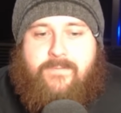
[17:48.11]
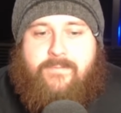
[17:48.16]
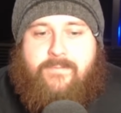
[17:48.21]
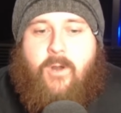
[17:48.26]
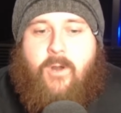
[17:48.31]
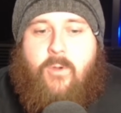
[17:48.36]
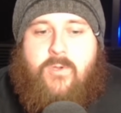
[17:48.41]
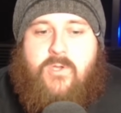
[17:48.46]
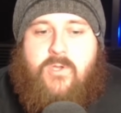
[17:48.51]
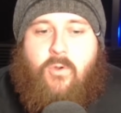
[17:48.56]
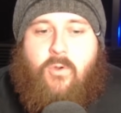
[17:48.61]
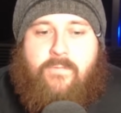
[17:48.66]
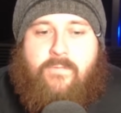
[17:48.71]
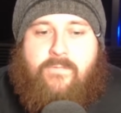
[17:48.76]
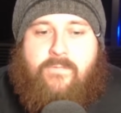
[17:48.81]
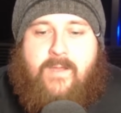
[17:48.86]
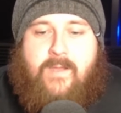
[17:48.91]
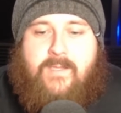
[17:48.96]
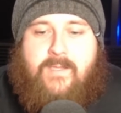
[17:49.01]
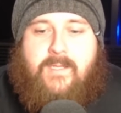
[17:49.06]
Throw your
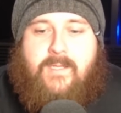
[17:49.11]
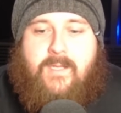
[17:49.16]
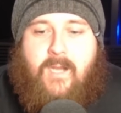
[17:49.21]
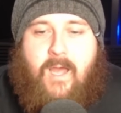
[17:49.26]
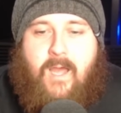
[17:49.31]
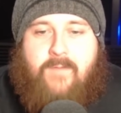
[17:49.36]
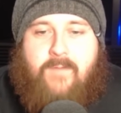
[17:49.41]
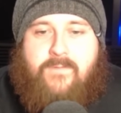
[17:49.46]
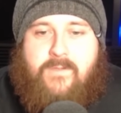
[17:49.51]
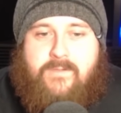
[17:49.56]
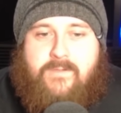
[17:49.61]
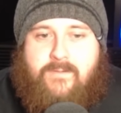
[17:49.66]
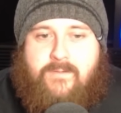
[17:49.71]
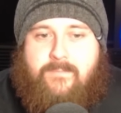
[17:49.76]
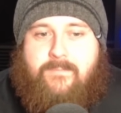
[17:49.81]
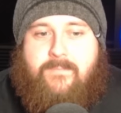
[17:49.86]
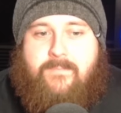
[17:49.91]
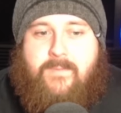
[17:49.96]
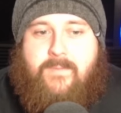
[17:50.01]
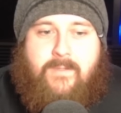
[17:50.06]
fucking glove at
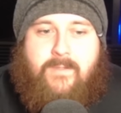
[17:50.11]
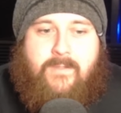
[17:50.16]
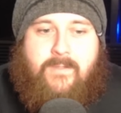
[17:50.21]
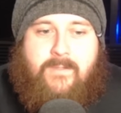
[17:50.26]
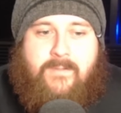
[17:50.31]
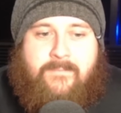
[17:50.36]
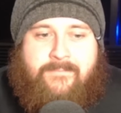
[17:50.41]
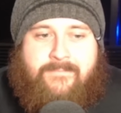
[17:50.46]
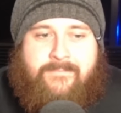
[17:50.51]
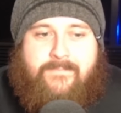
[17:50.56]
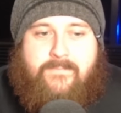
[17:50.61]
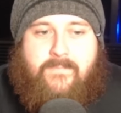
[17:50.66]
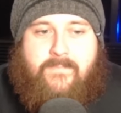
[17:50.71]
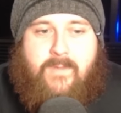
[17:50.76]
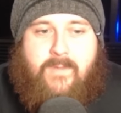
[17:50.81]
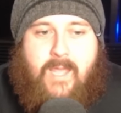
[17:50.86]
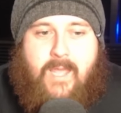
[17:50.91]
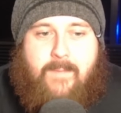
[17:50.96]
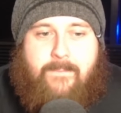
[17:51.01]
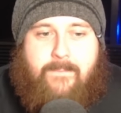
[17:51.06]
them.
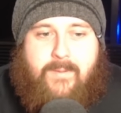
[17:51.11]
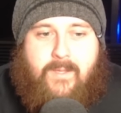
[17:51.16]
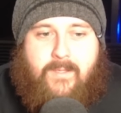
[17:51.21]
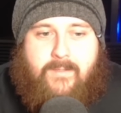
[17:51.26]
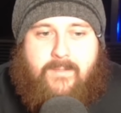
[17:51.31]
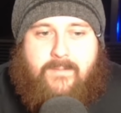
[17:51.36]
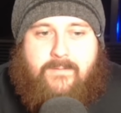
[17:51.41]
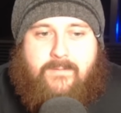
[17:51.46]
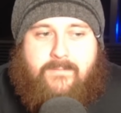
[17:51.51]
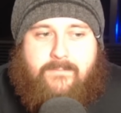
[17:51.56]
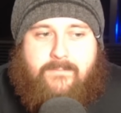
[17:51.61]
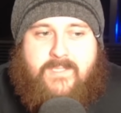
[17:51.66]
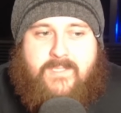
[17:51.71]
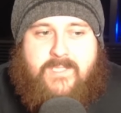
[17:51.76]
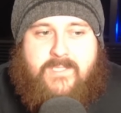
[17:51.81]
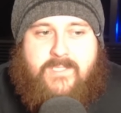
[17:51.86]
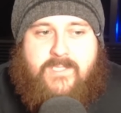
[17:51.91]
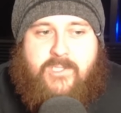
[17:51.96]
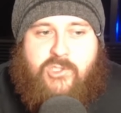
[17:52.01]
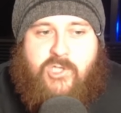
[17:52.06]
Epic.
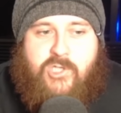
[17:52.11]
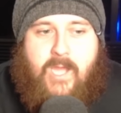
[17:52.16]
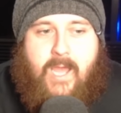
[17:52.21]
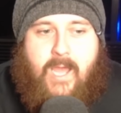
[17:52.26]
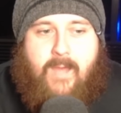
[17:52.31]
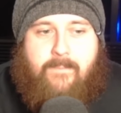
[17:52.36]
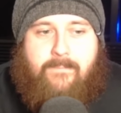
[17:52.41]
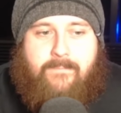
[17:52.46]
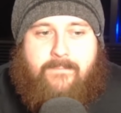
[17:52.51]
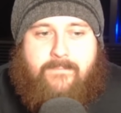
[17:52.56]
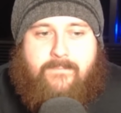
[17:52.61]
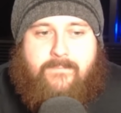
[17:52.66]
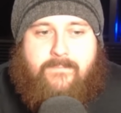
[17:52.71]
Misses the jab.